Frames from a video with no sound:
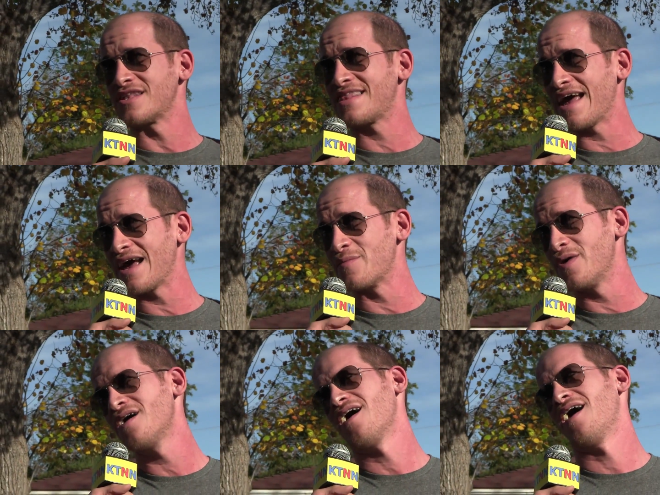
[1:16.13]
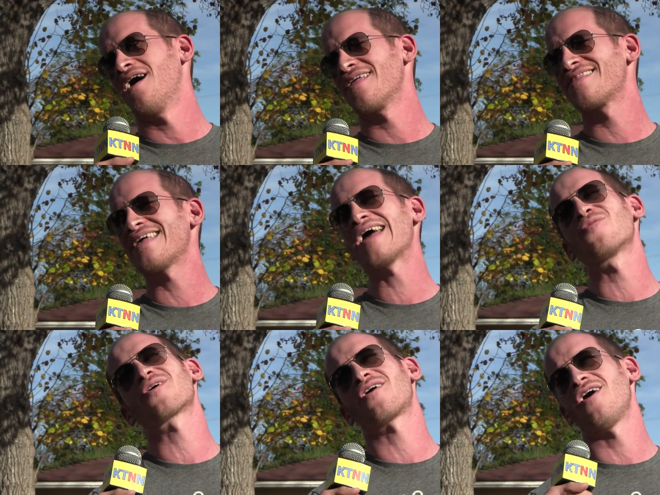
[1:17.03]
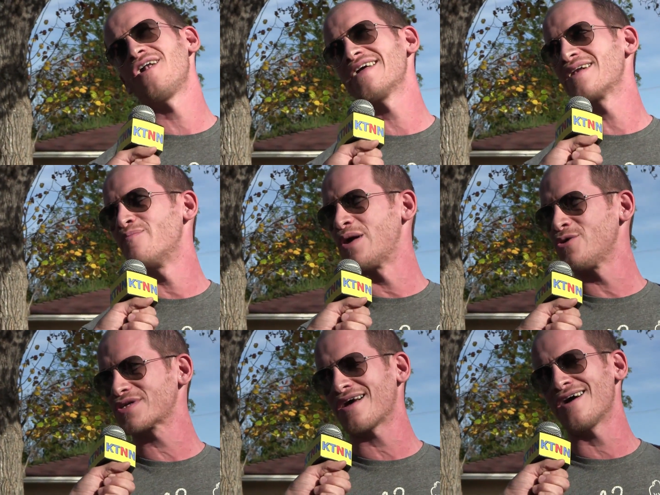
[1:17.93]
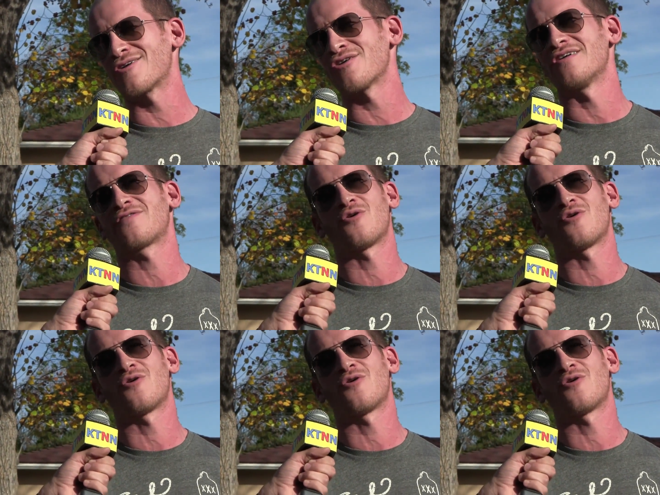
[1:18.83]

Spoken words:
to them. They were calling a bolt cutter. Of